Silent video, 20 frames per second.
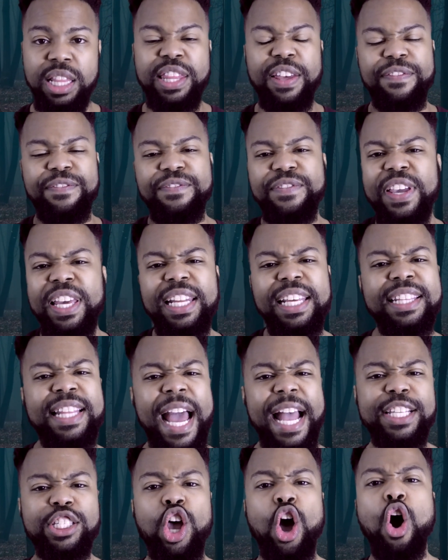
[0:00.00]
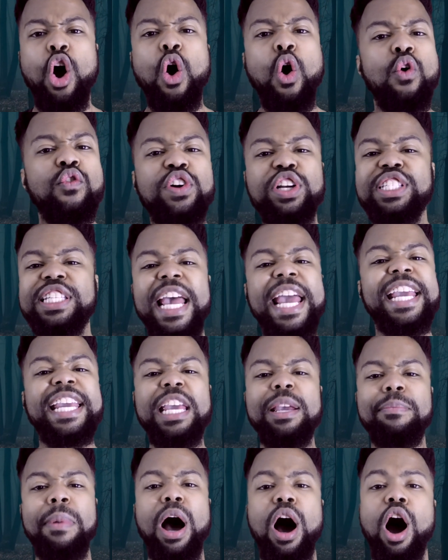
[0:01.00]
The feeling that's
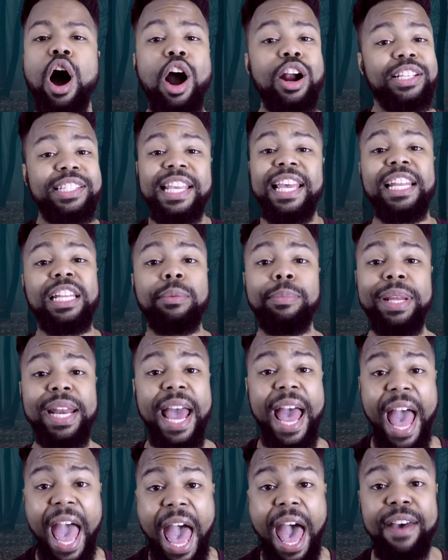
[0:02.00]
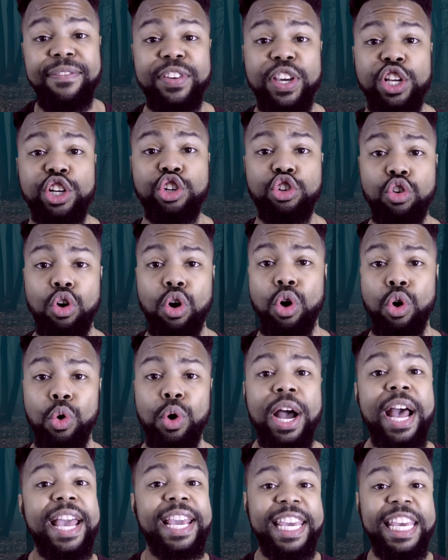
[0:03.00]
overtaking my heart, telling me to have
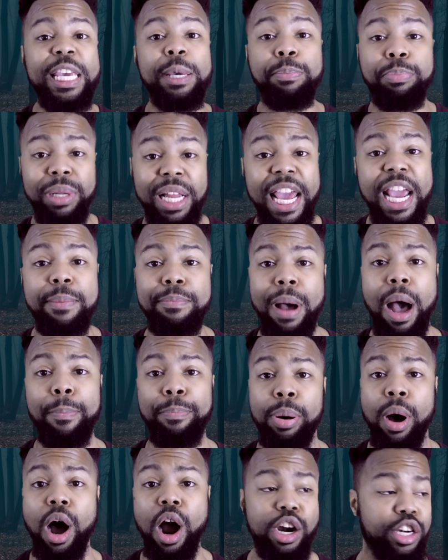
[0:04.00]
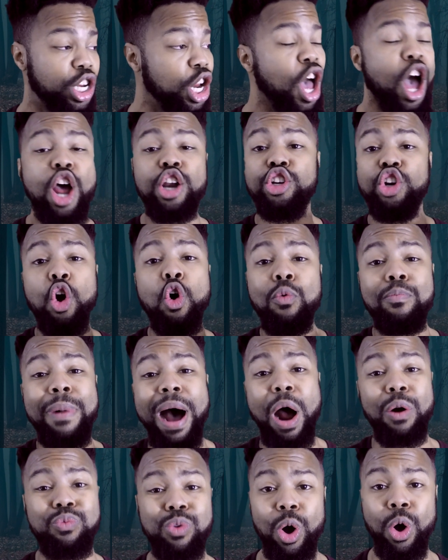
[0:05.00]
control, keep playing my part, know
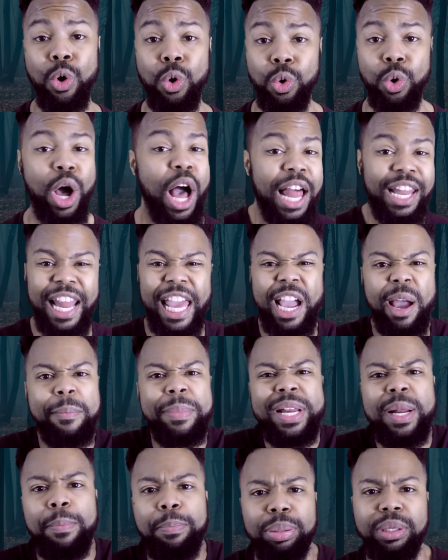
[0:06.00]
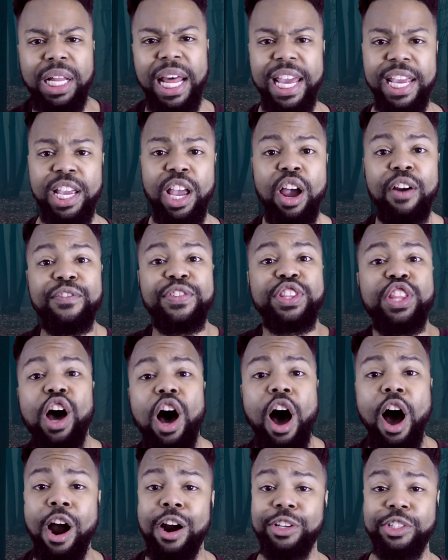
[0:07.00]
my role, like I'm in a play for the
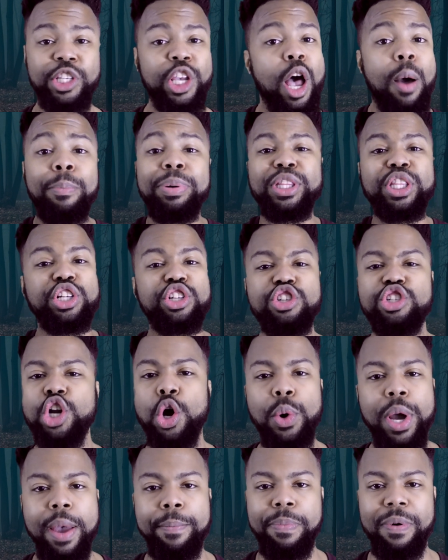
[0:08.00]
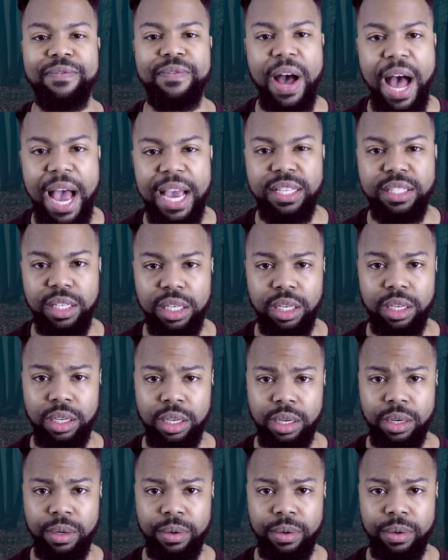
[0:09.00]
arts, but there's no improvising.